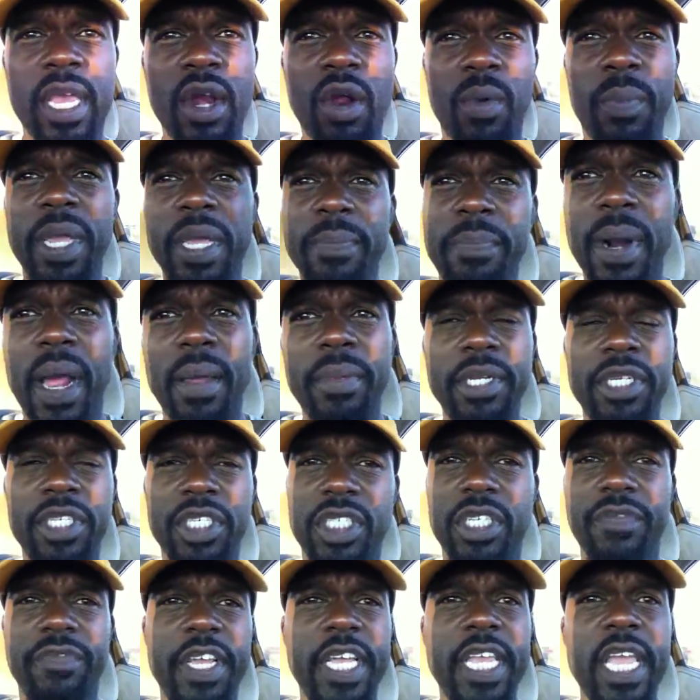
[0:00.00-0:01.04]
It'll be probably
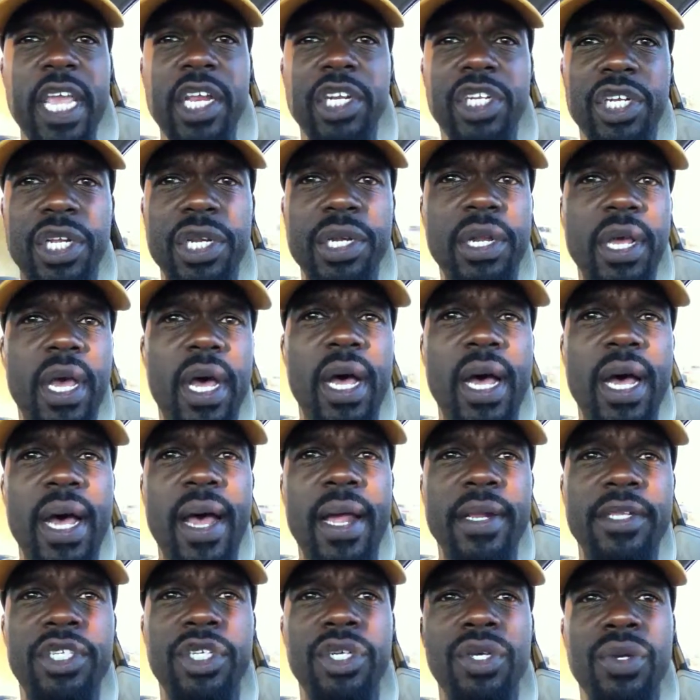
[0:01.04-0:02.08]
just a vacation
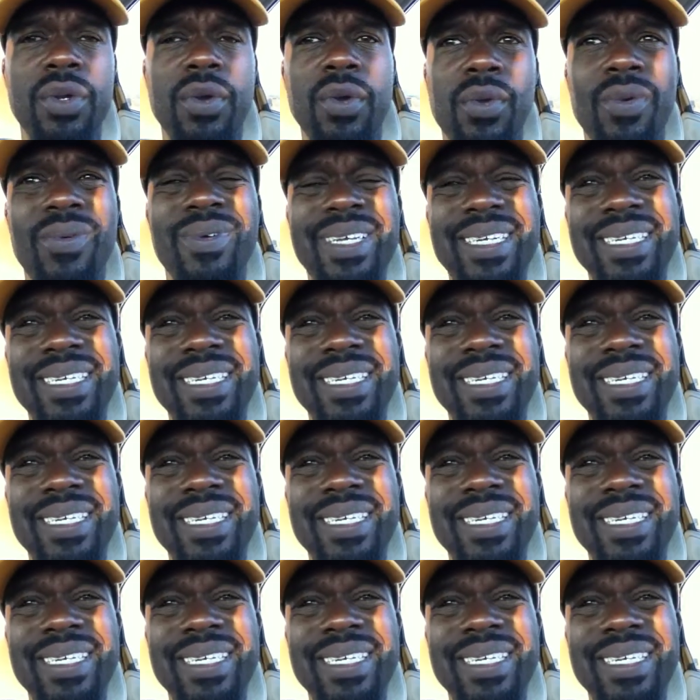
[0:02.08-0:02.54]
uh, to